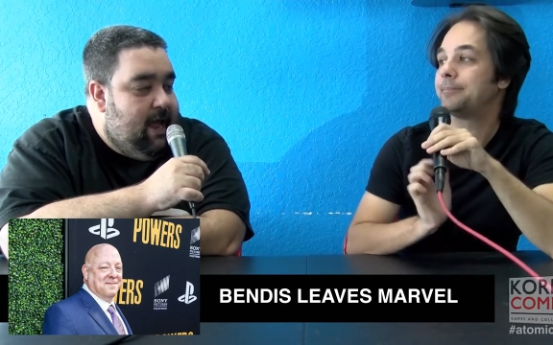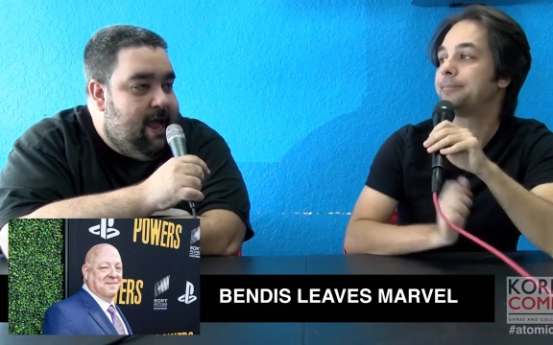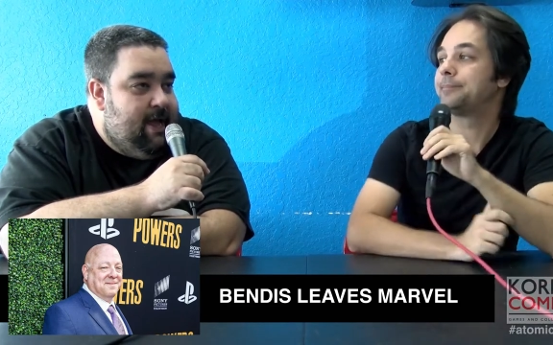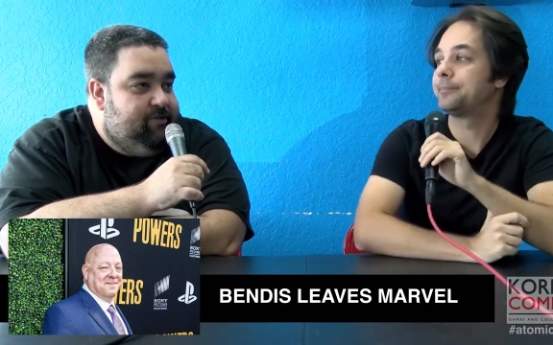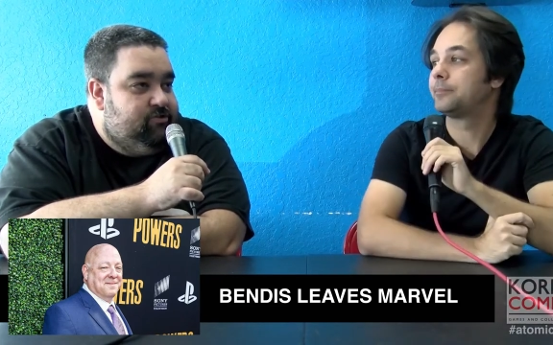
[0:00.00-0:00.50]

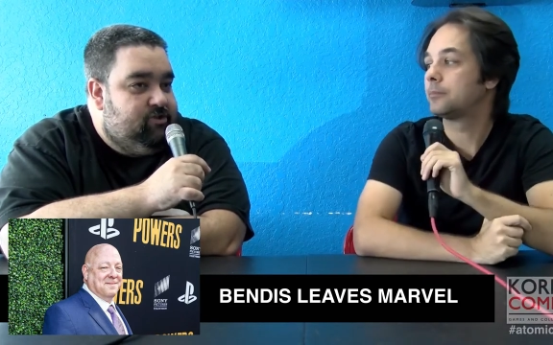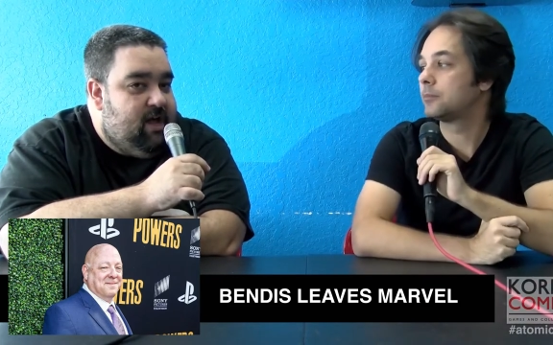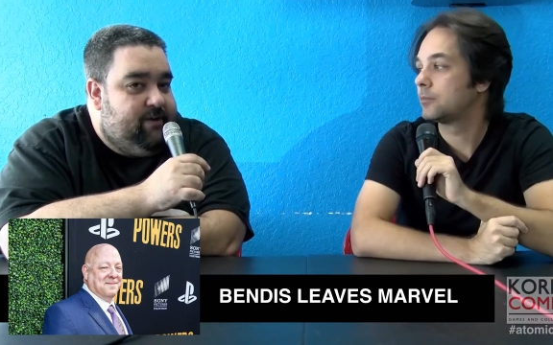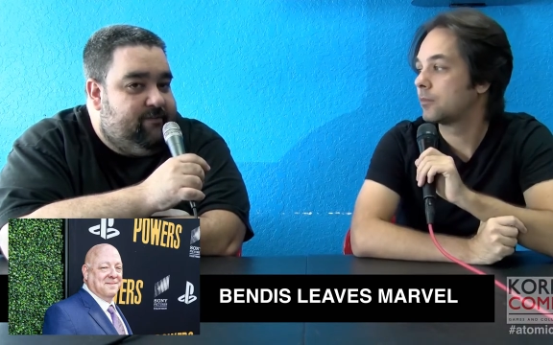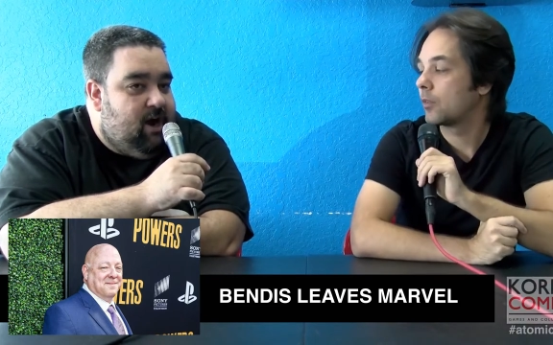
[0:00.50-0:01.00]
Speaker 1: And there's a
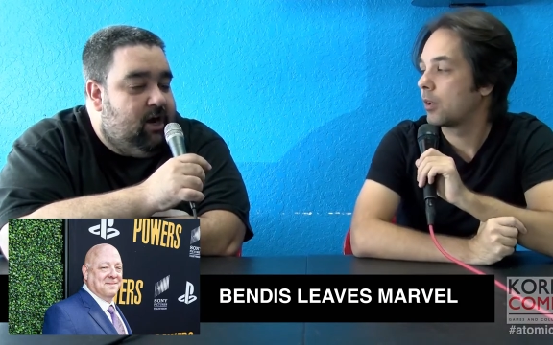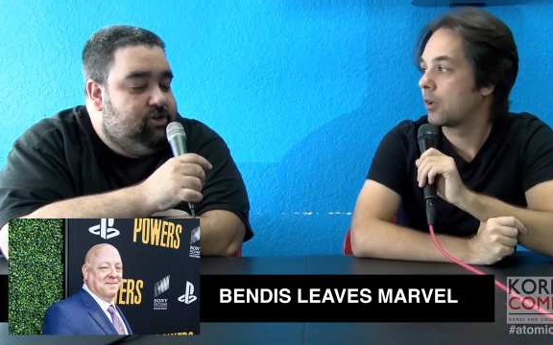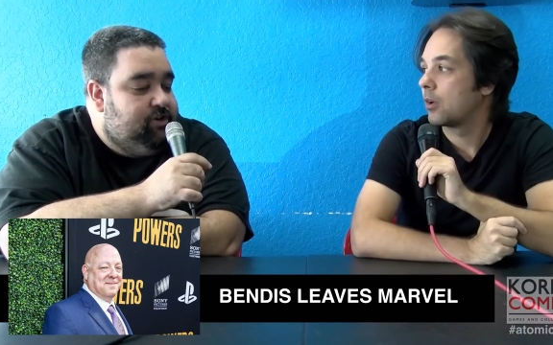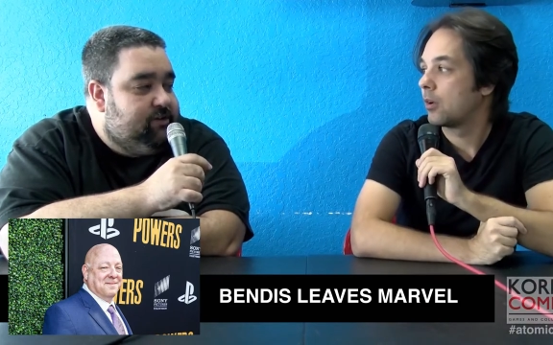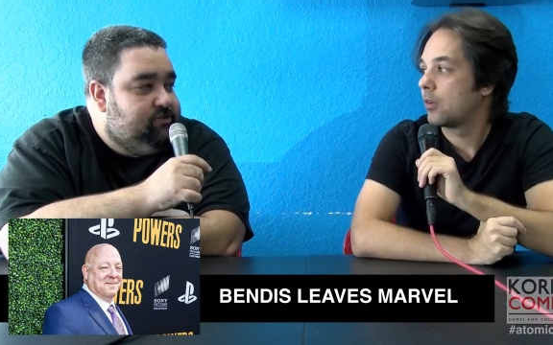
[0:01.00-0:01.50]
lot of
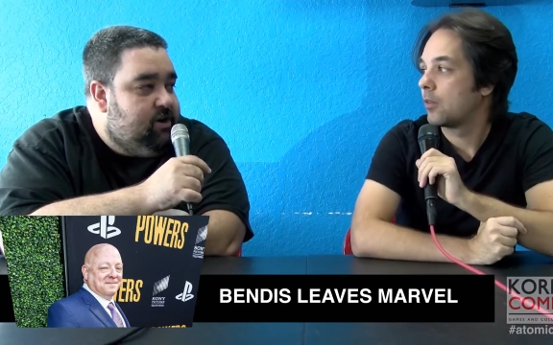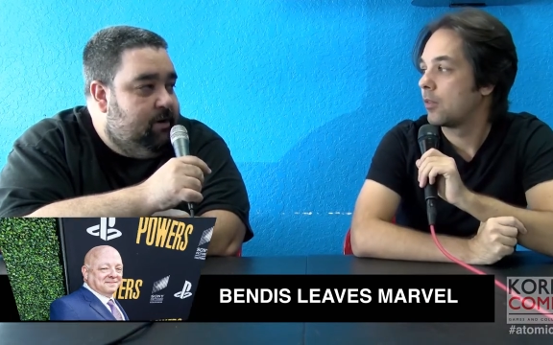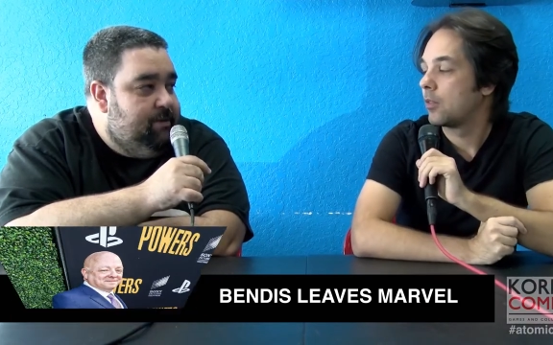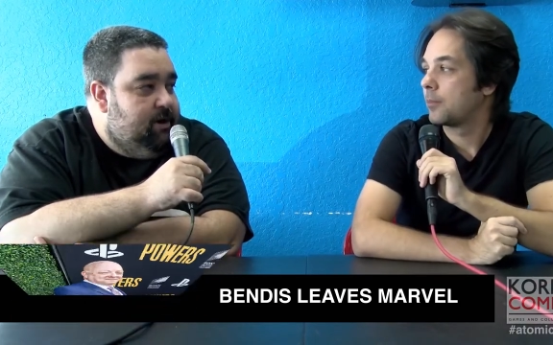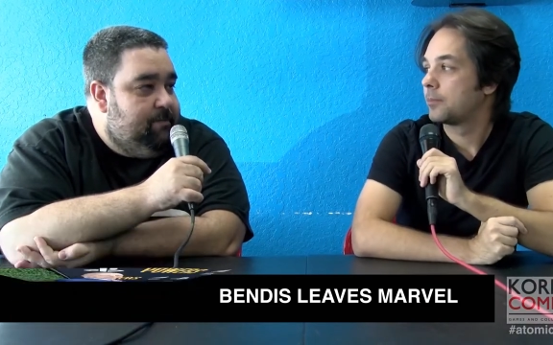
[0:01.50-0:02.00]
contracts
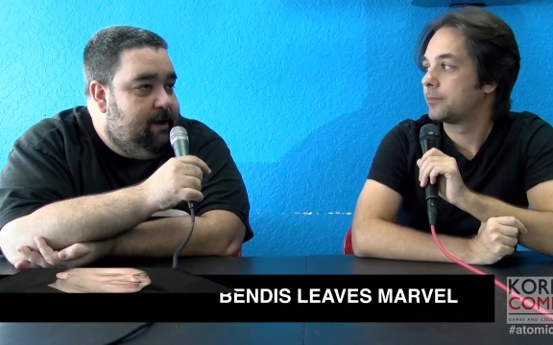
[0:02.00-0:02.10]
coming up,